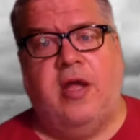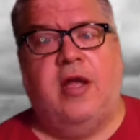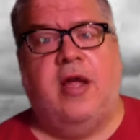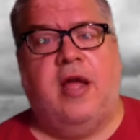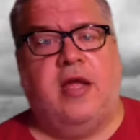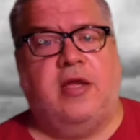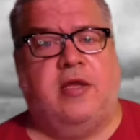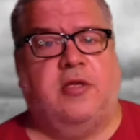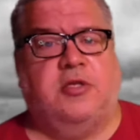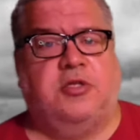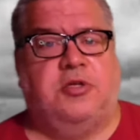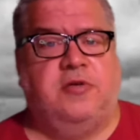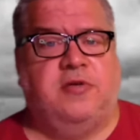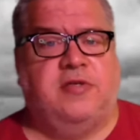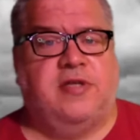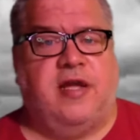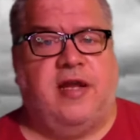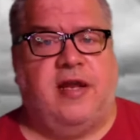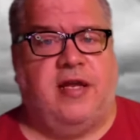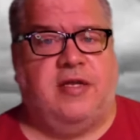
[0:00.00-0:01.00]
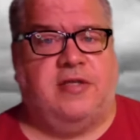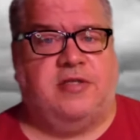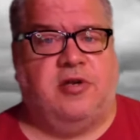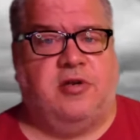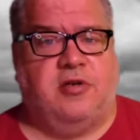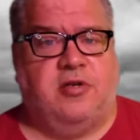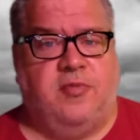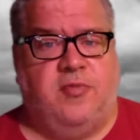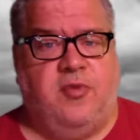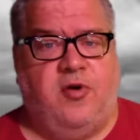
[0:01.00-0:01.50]
and you choose that answer
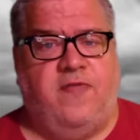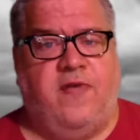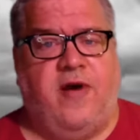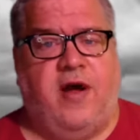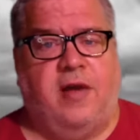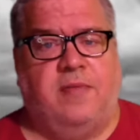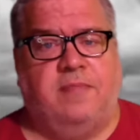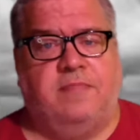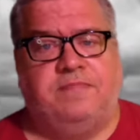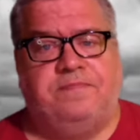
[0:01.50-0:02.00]
and you move on.